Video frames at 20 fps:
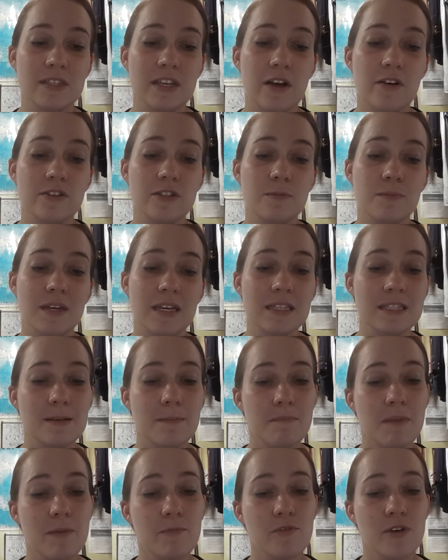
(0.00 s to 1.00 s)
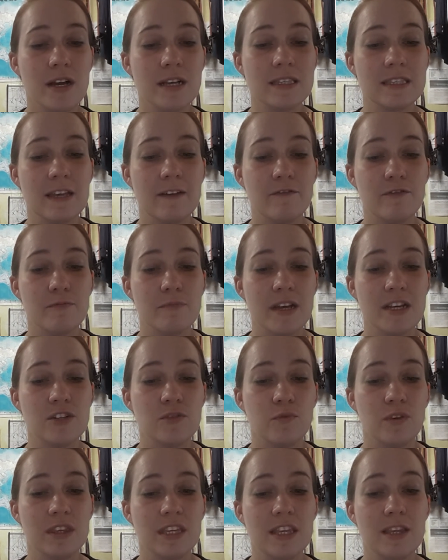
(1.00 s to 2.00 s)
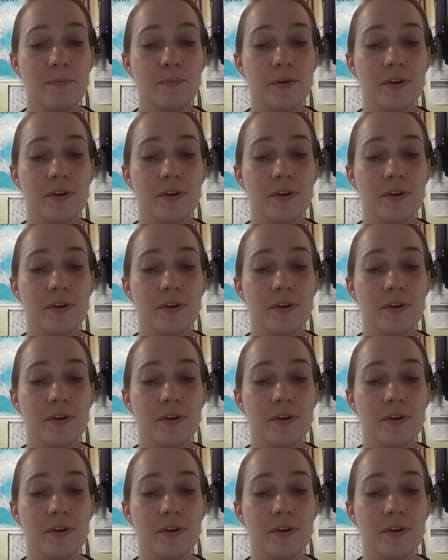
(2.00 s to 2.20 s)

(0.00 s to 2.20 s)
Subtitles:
they also begin to memorize the information within the